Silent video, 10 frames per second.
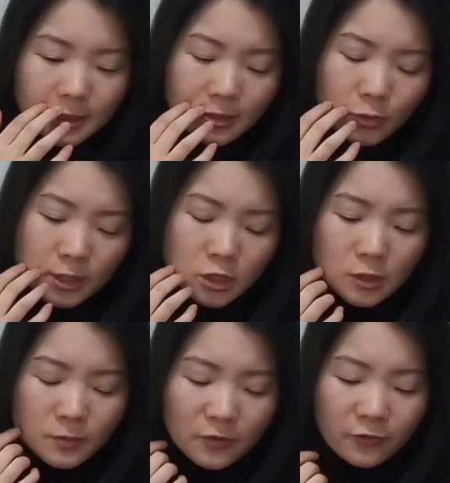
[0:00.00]
the
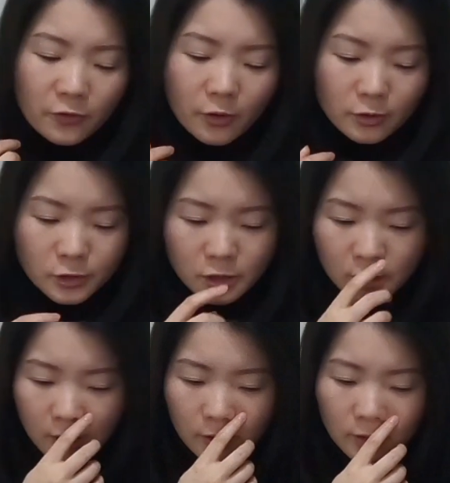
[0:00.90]
question before.
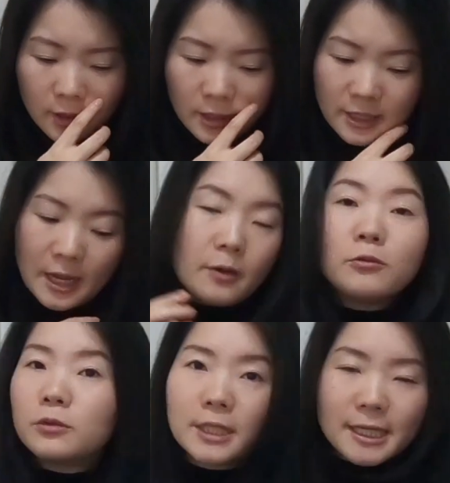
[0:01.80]
So yeah,
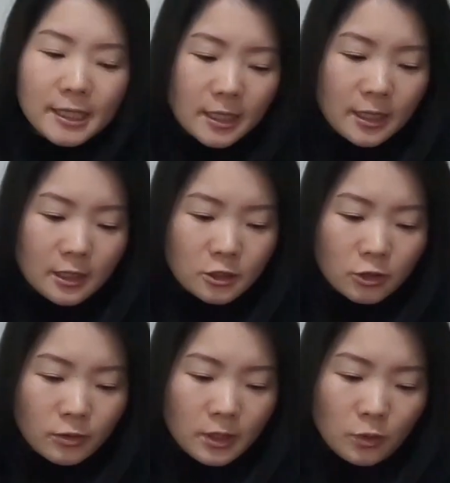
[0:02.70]
I'm working here,
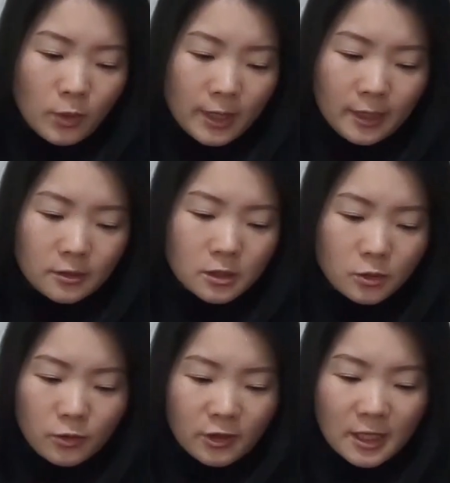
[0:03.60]
Tony. What
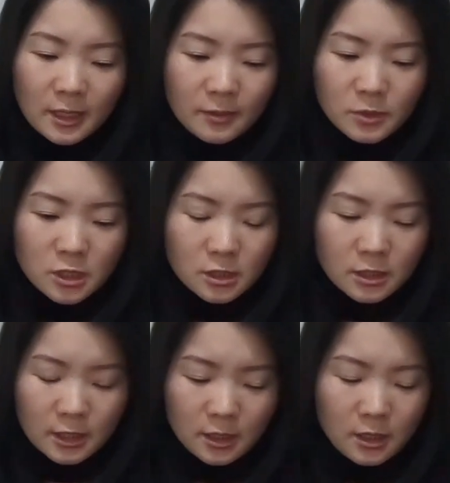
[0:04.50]
else? You think I'm
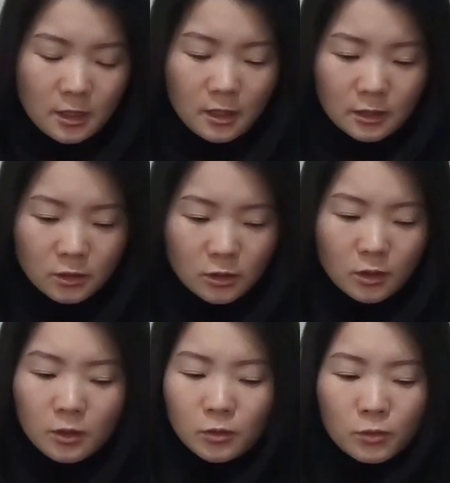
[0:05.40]
just like here, I don't
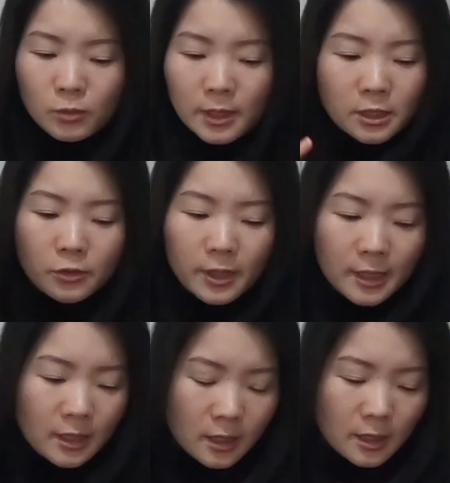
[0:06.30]
know,
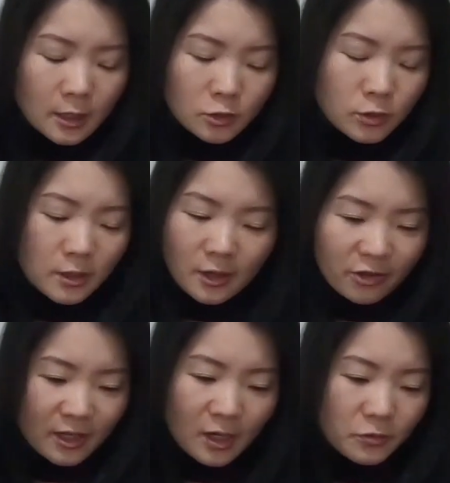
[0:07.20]
wandering here, doing
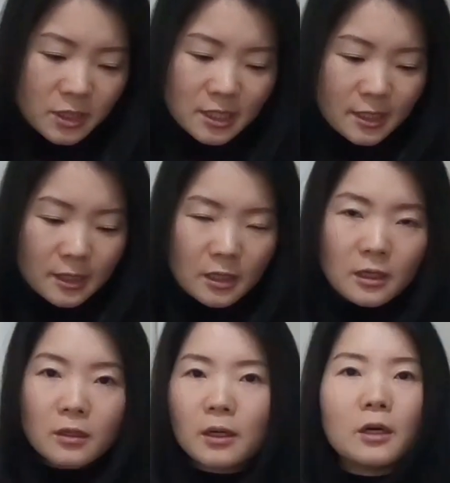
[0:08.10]
nothing every
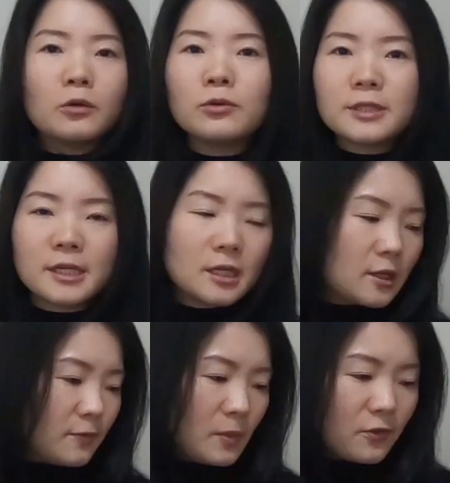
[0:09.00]
day? Who is gonna
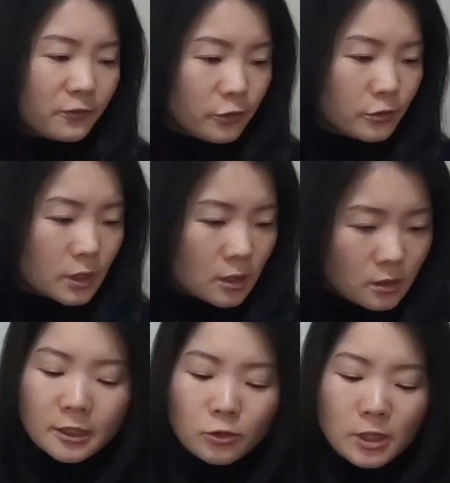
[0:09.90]
give me food?
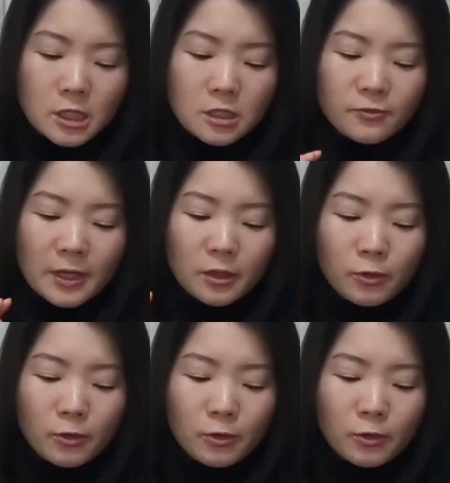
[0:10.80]
Next question is from